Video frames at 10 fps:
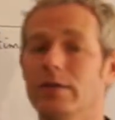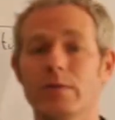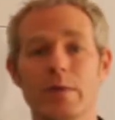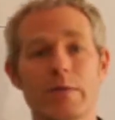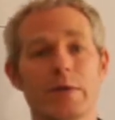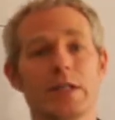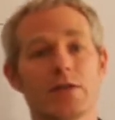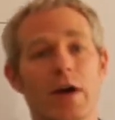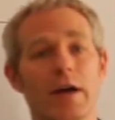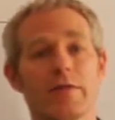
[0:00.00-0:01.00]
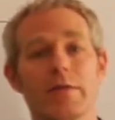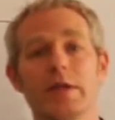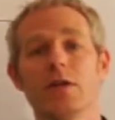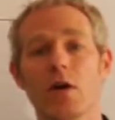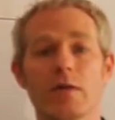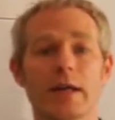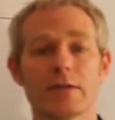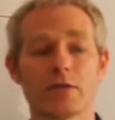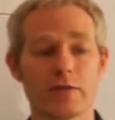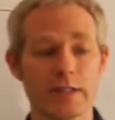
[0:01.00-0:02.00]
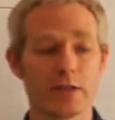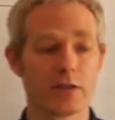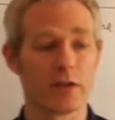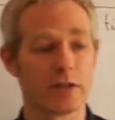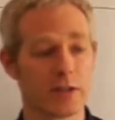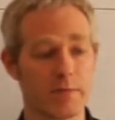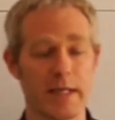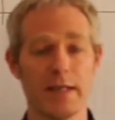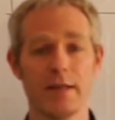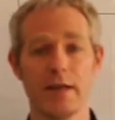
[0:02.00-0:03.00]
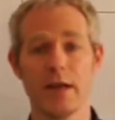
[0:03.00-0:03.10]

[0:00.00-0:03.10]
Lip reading: when we drive, we know that to reach a certain speed,